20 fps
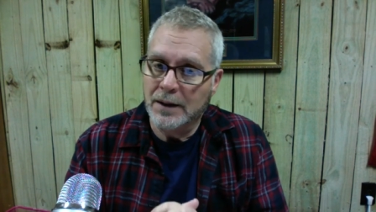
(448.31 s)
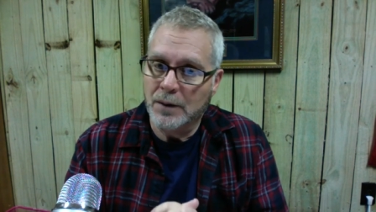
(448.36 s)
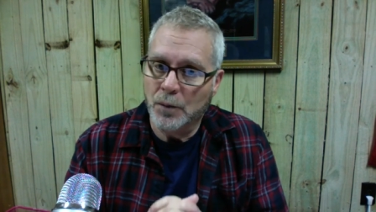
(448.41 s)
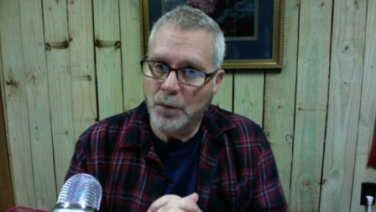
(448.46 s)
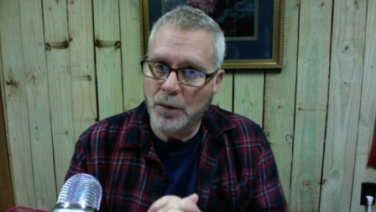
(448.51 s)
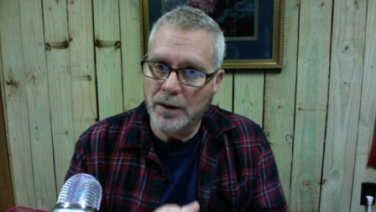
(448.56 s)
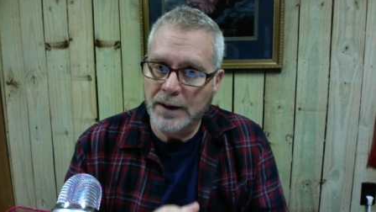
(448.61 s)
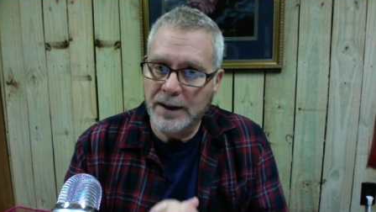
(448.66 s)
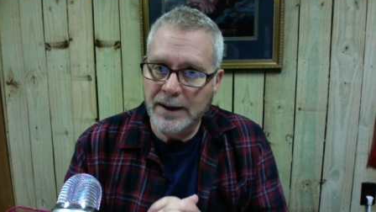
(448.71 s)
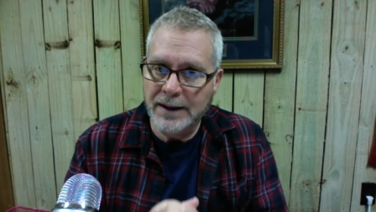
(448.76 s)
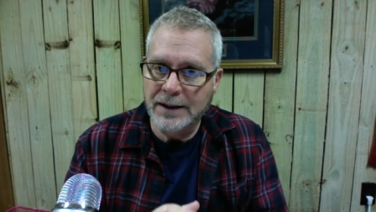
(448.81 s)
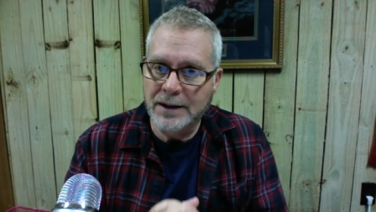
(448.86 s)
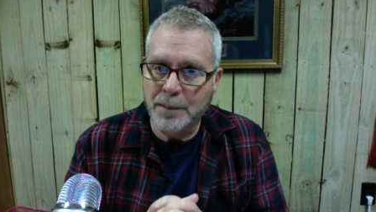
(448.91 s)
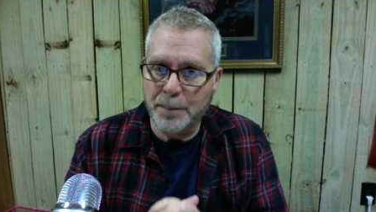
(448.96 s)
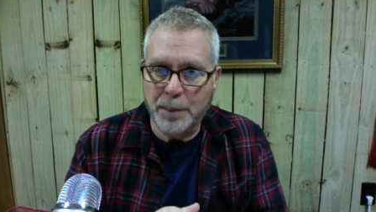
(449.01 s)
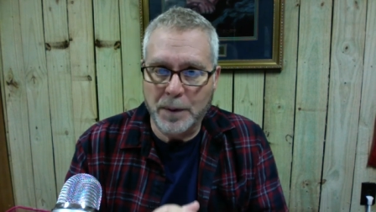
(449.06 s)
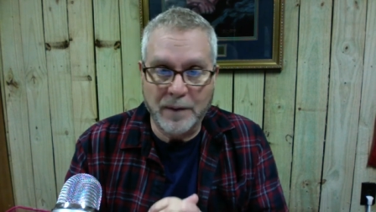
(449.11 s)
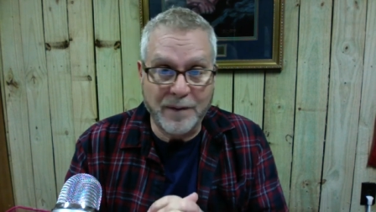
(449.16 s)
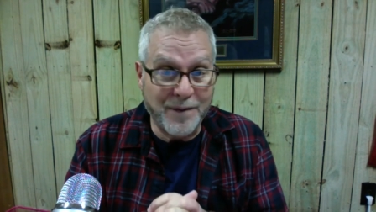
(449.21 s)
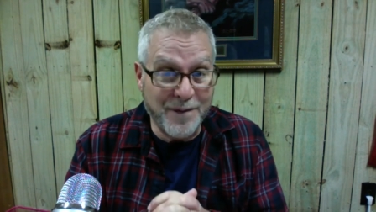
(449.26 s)
we're in the
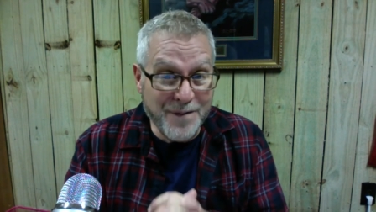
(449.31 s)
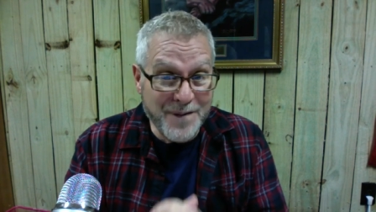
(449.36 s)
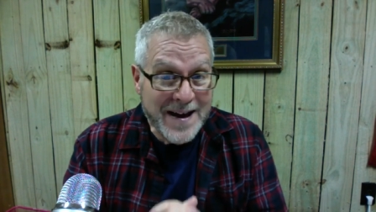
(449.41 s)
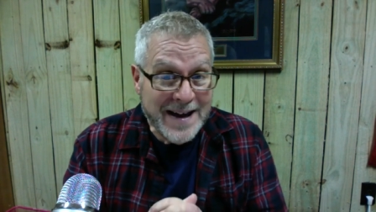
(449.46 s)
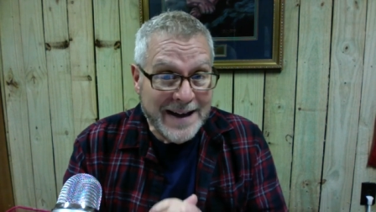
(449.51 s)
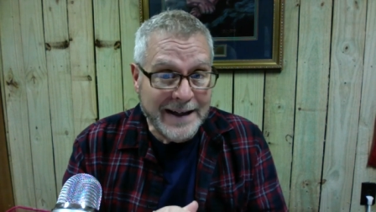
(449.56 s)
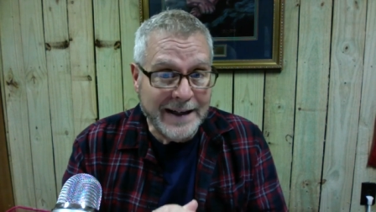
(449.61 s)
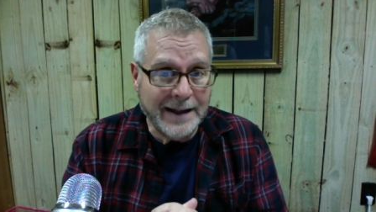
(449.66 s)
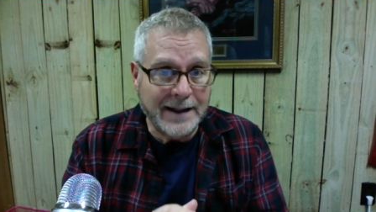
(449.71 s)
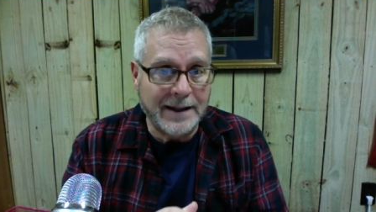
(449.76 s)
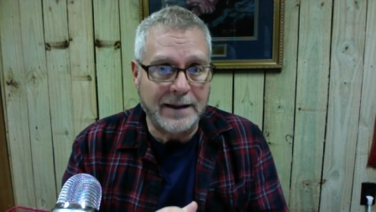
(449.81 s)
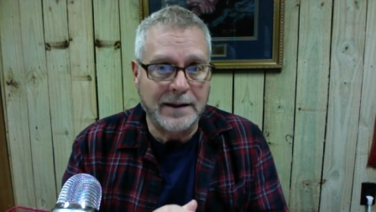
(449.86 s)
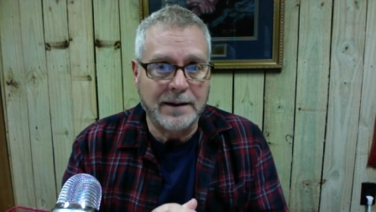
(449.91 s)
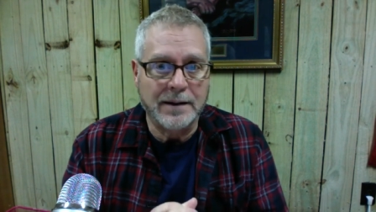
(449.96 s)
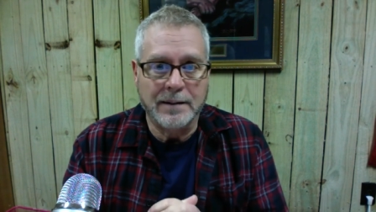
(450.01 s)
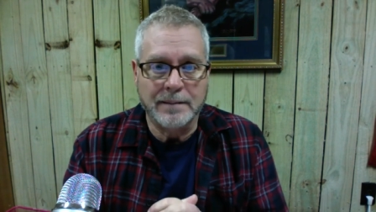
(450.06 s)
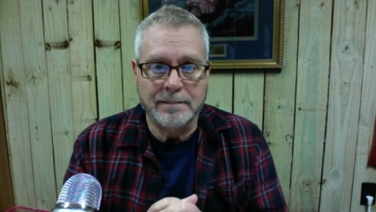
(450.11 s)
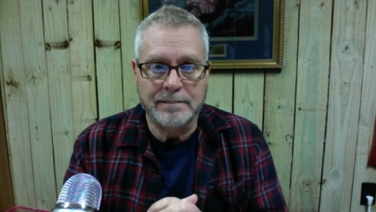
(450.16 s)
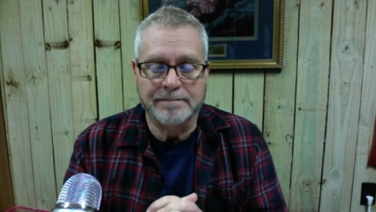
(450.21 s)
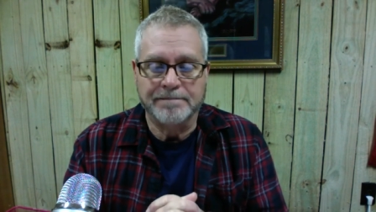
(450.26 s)
prophetic,
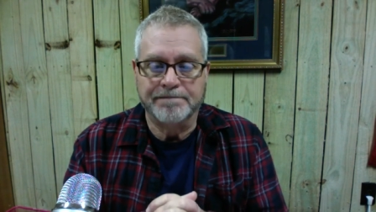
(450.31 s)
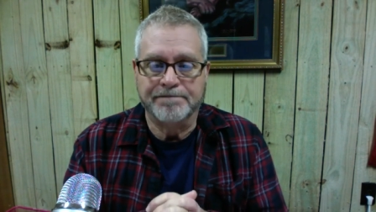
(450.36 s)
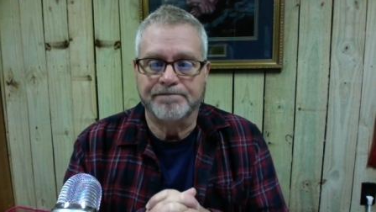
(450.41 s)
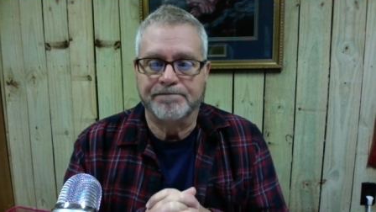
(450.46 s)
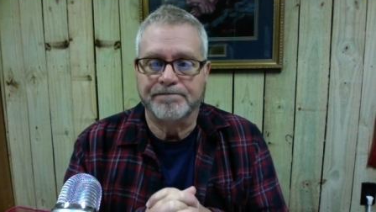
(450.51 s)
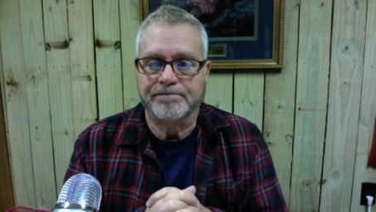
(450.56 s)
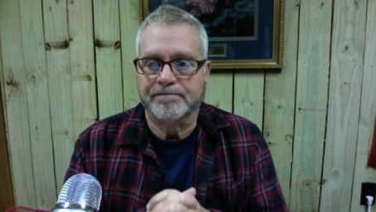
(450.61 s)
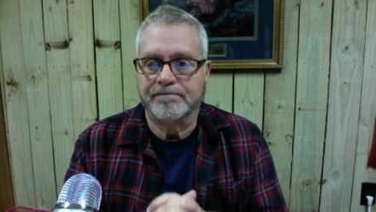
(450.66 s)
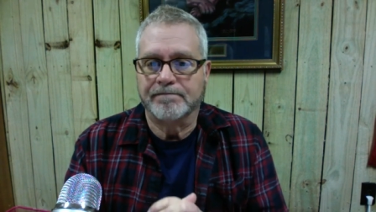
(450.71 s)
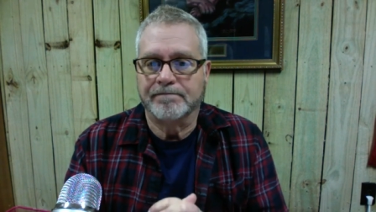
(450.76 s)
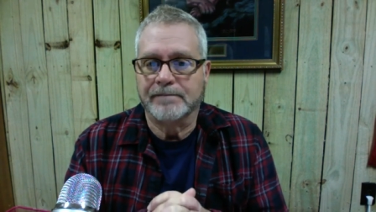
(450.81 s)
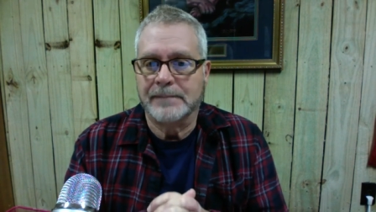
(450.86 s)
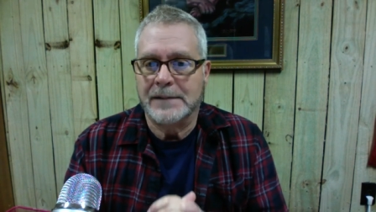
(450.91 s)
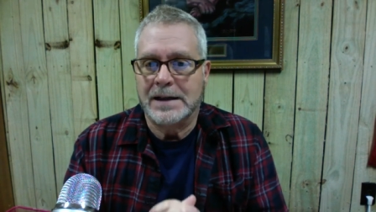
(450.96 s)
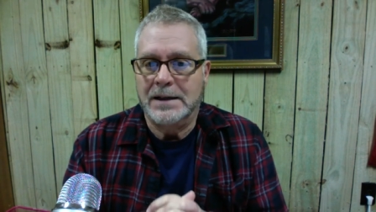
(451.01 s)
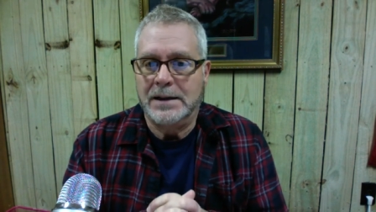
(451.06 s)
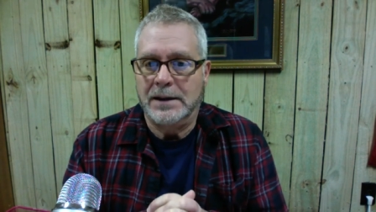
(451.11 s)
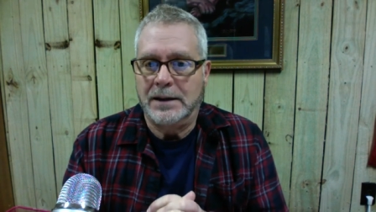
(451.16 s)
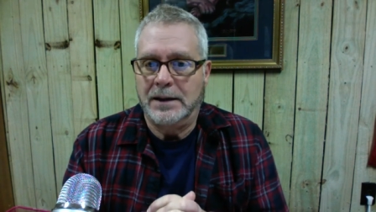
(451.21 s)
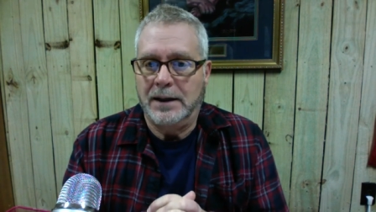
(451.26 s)

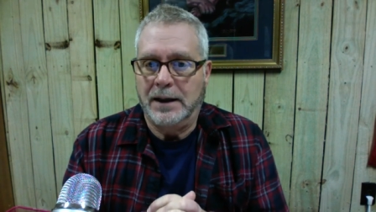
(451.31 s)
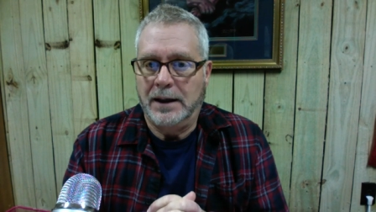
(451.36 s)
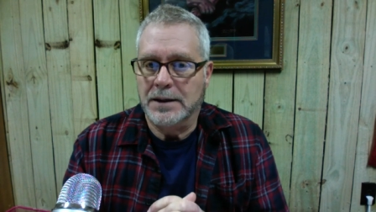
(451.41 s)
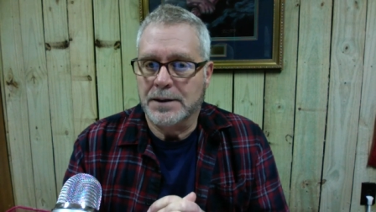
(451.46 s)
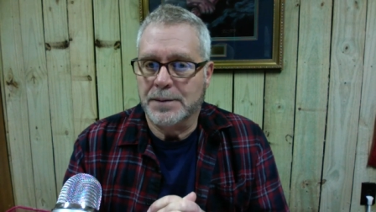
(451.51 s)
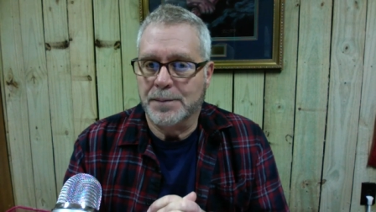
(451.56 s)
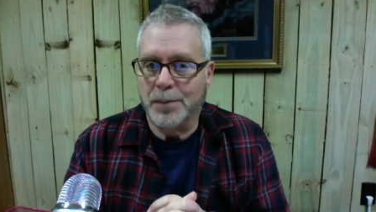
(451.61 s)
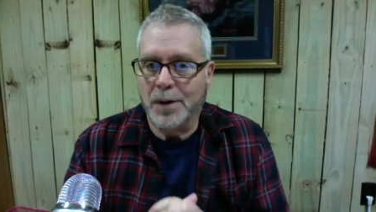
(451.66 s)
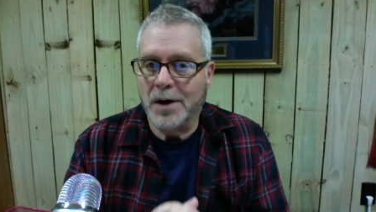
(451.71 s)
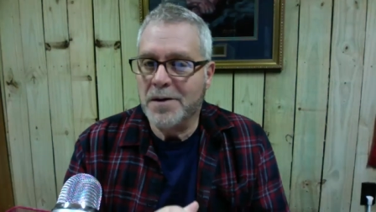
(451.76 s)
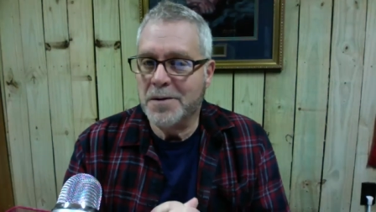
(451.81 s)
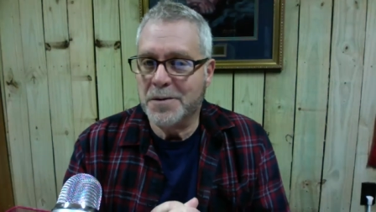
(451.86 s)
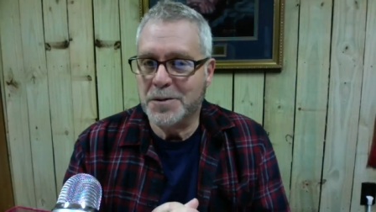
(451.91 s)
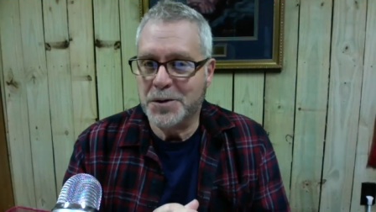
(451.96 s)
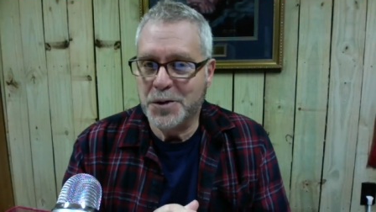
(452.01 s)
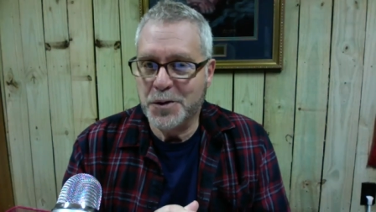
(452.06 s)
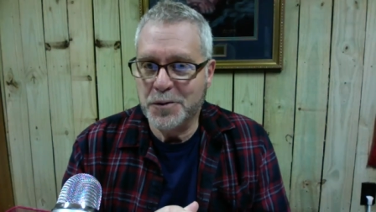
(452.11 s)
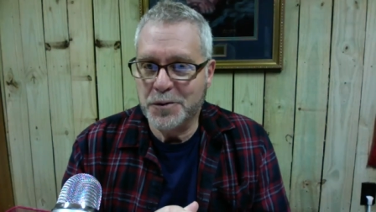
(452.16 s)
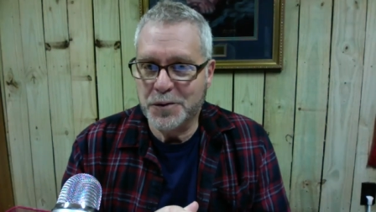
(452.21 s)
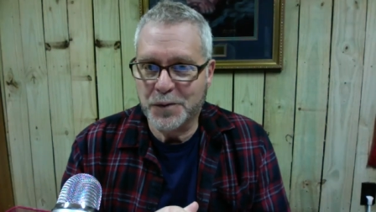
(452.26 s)
as Brother
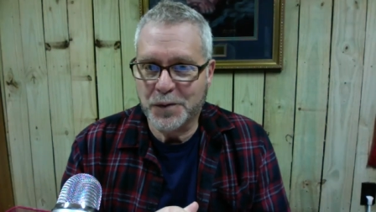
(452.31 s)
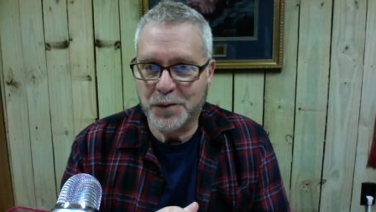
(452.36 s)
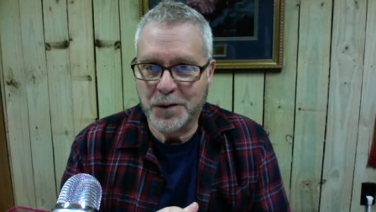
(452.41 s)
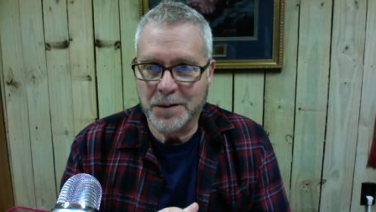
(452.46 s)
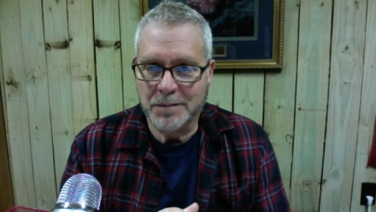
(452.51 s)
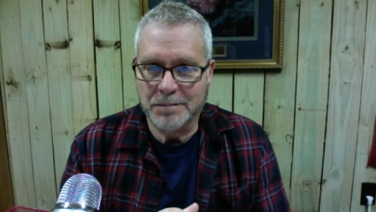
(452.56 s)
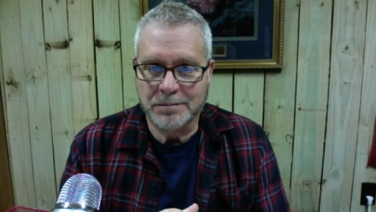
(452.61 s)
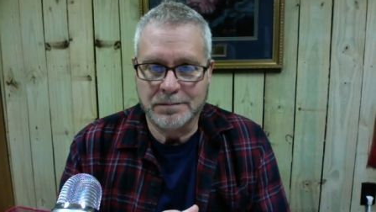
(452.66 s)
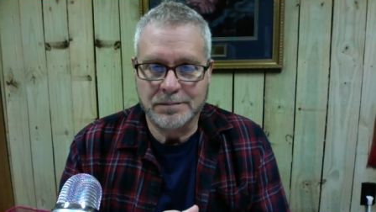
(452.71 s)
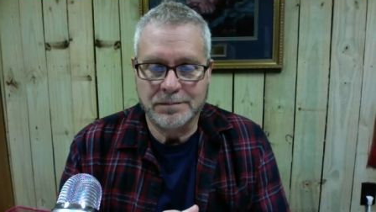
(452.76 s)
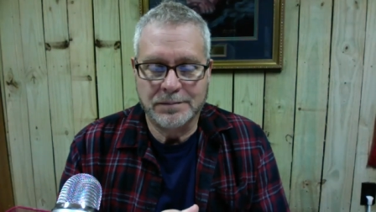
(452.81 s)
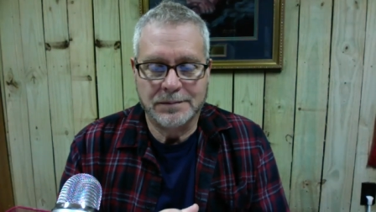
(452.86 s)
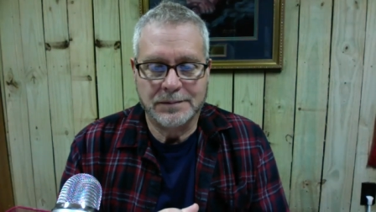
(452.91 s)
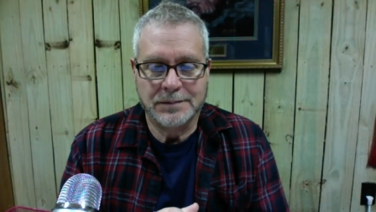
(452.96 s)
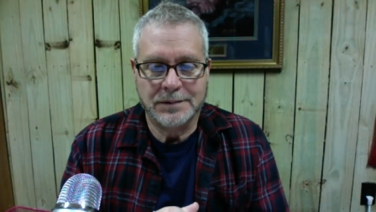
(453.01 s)
Chooch from